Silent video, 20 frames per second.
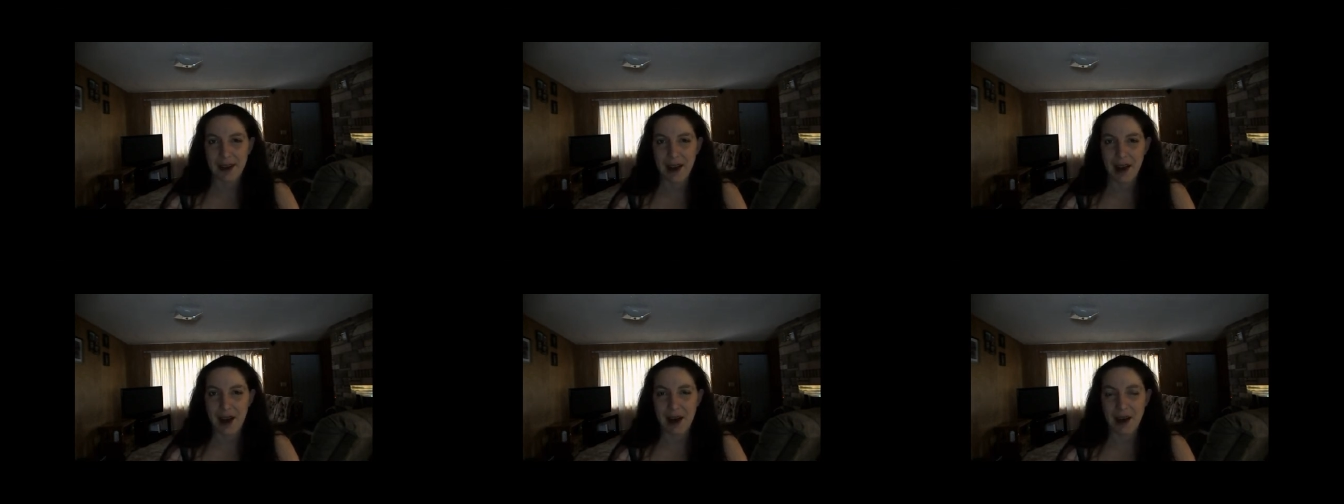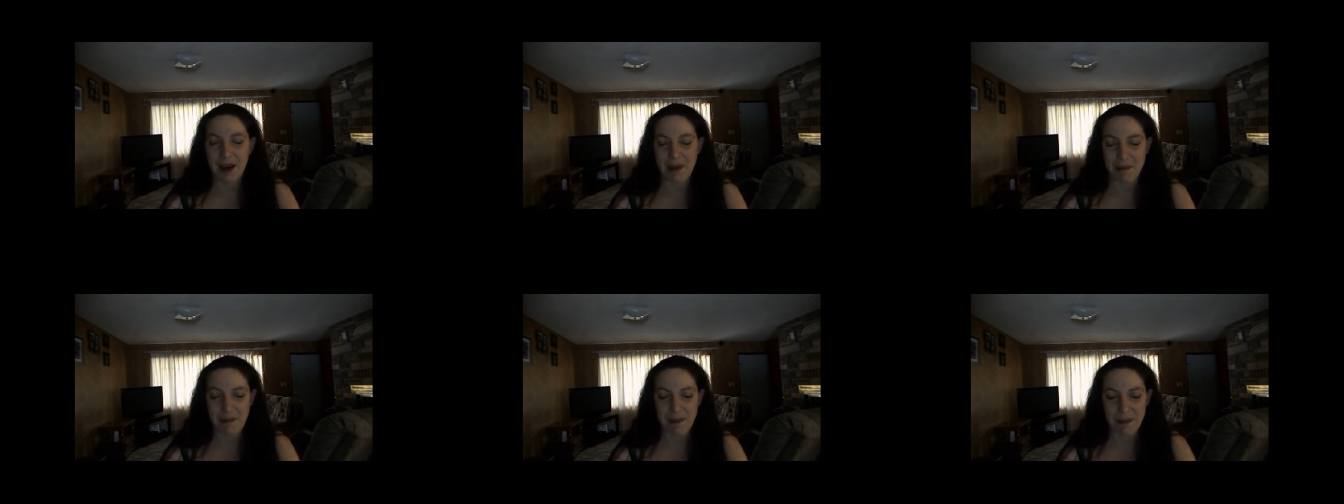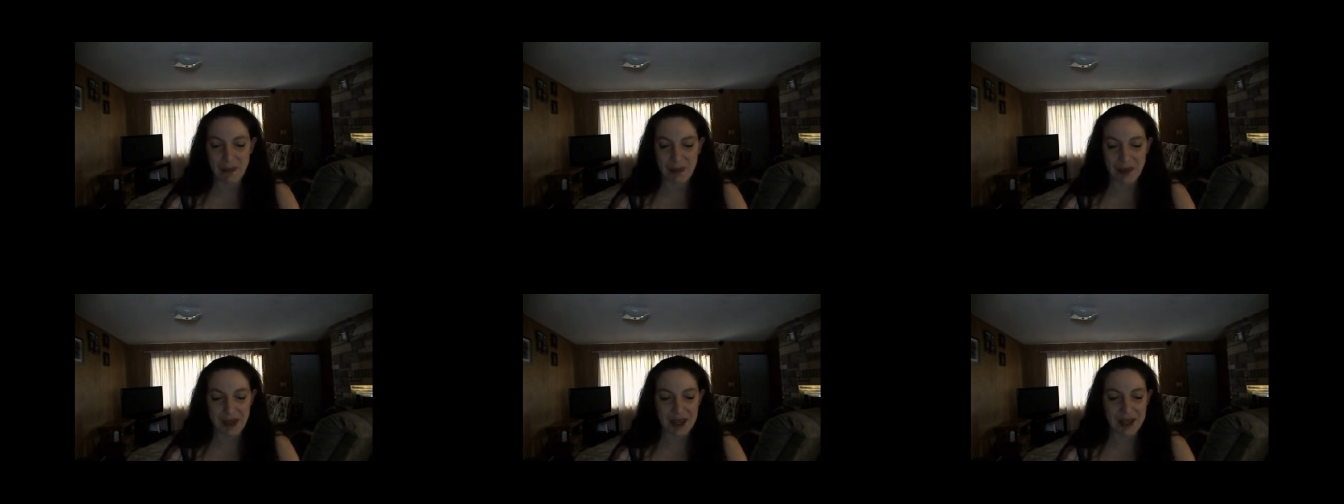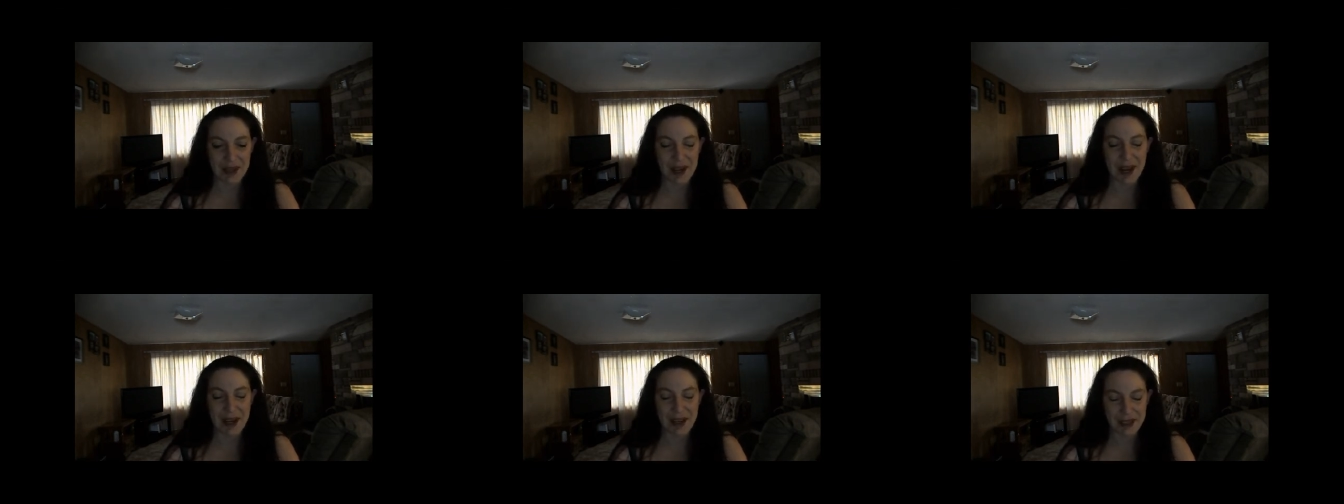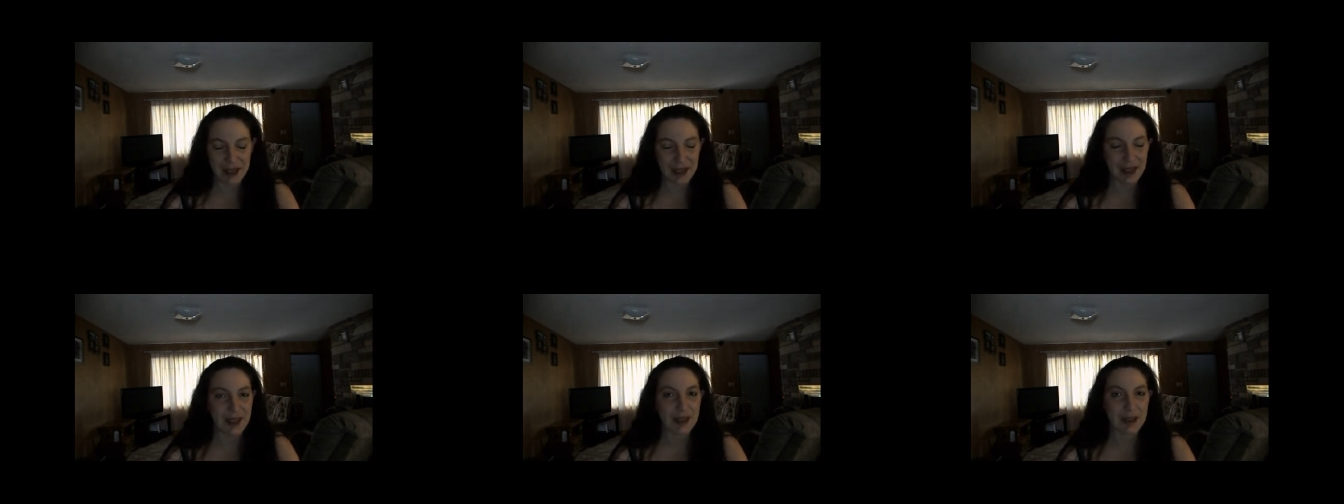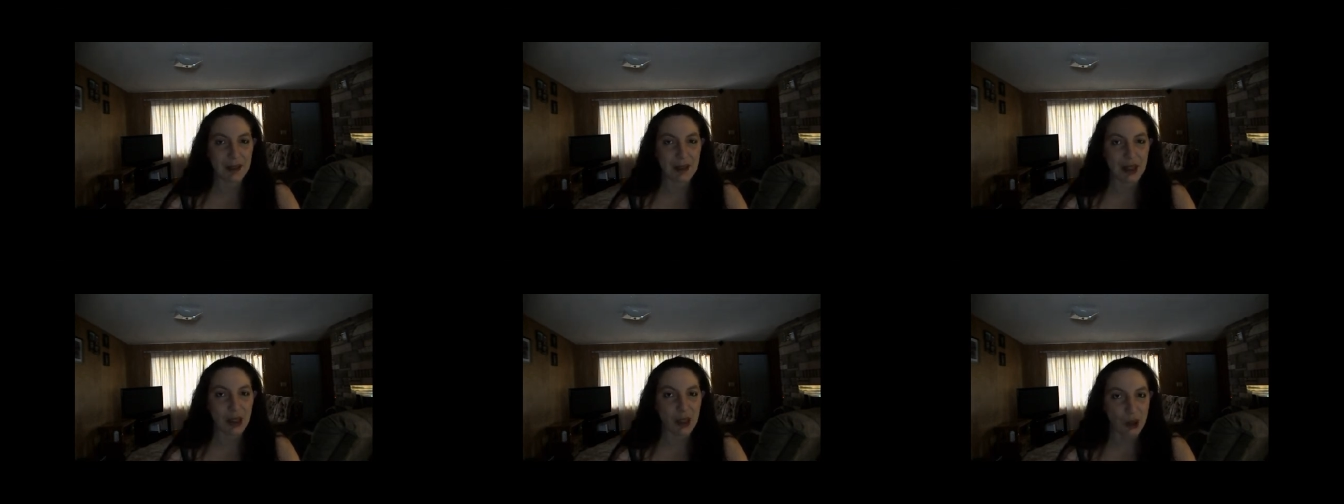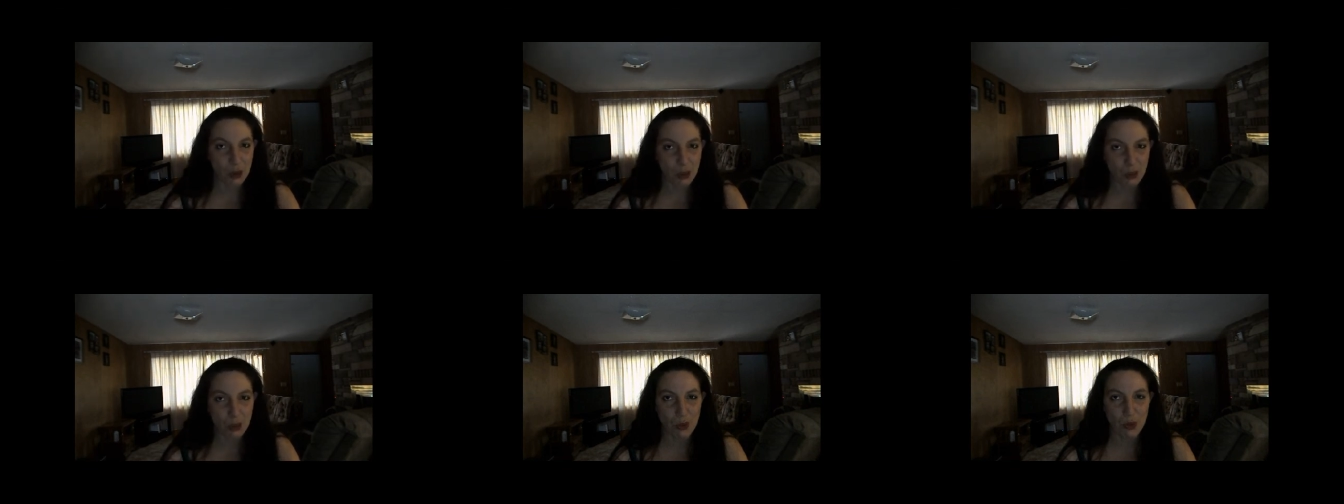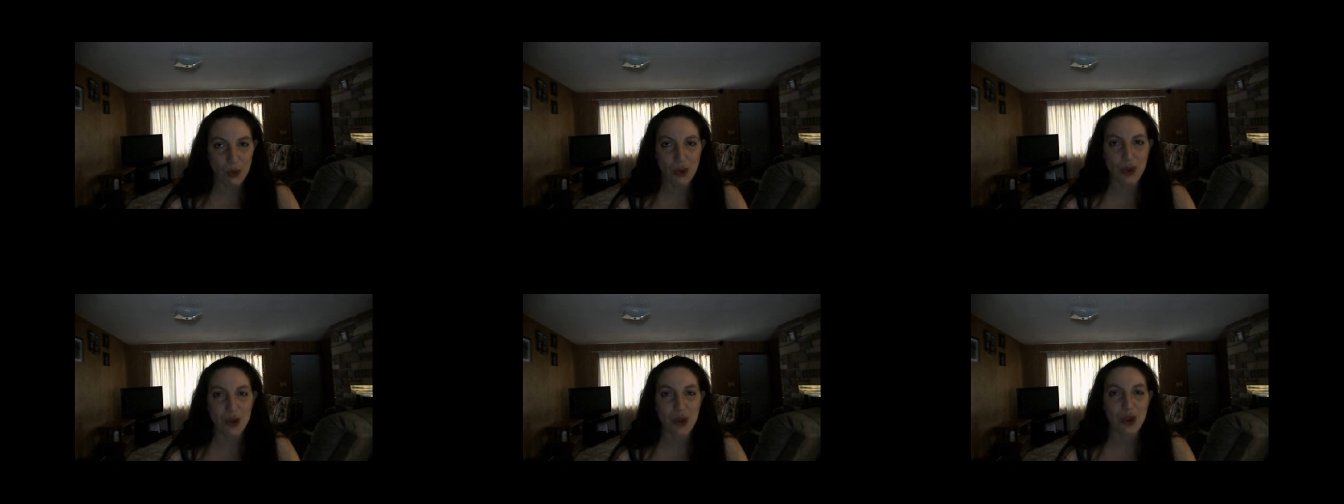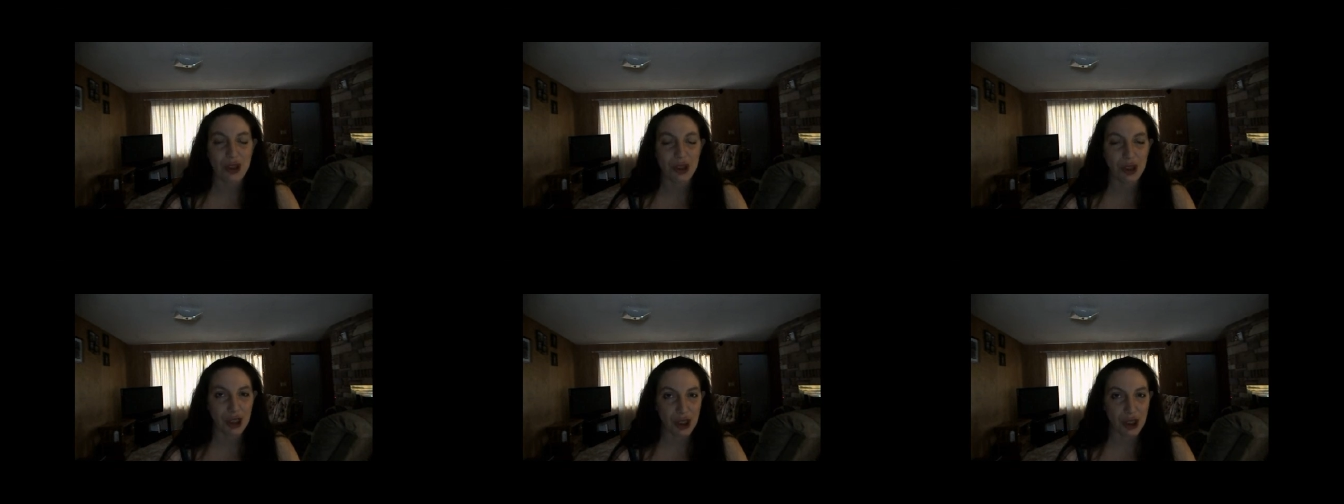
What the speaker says: And editing is a huge,